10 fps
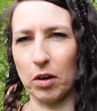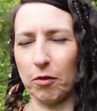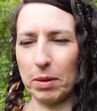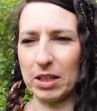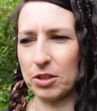I've
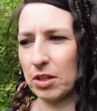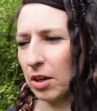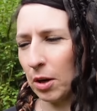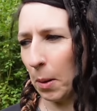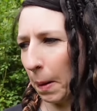pitched
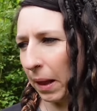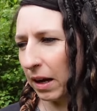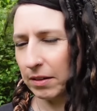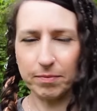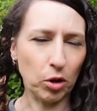
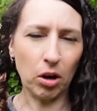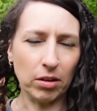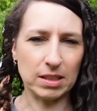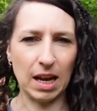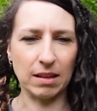hot
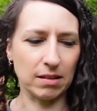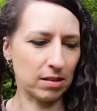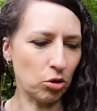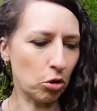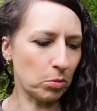tents,
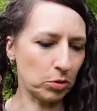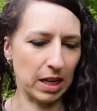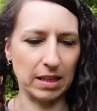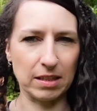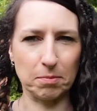normal
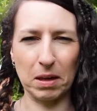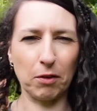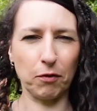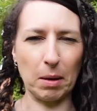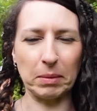tents, big
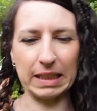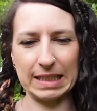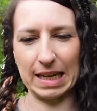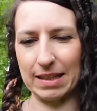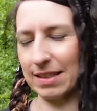family
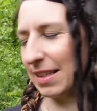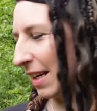tents,